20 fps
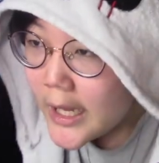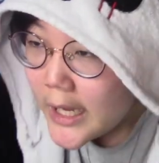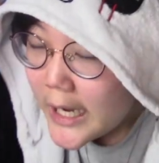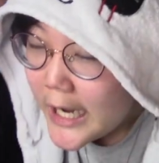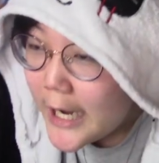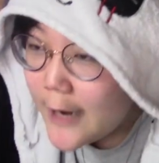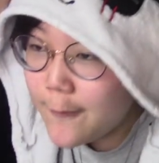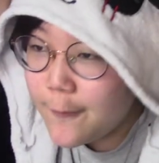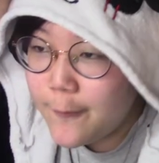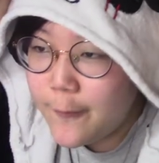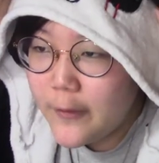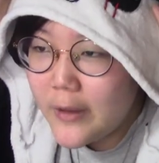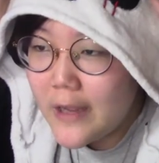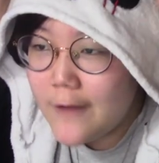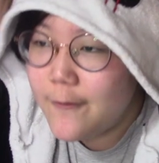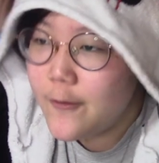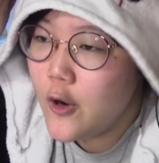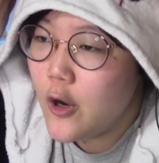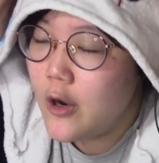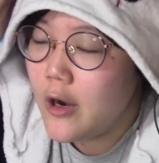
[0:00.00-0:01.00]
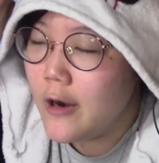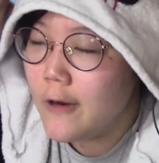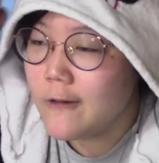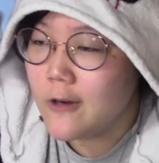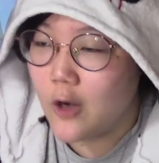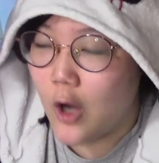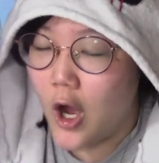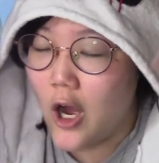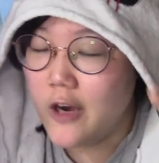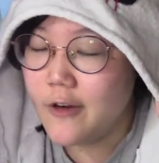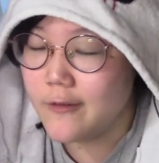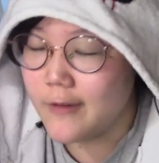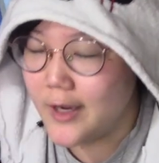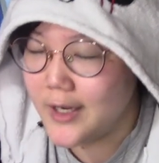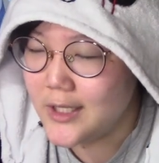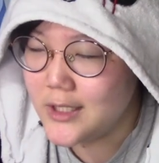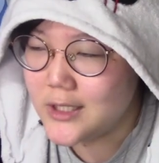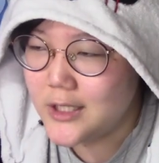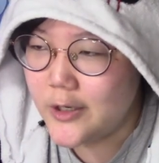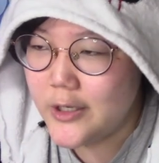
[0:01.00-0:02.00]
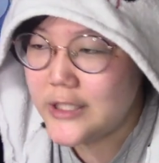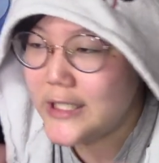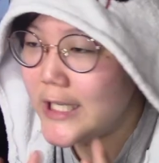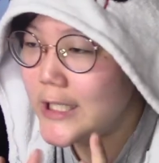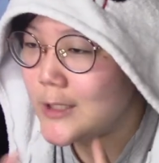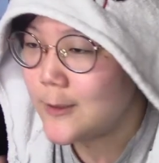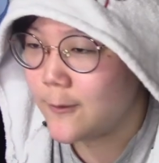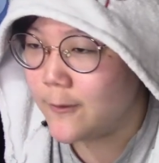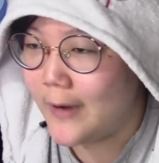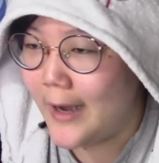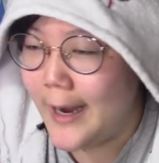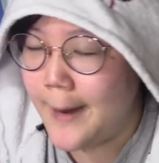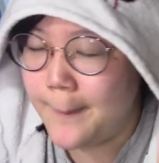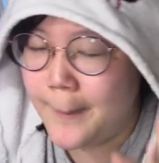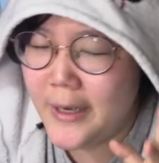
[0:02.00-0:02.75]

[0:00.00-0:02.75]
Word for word: if you're a long running series, it's fine.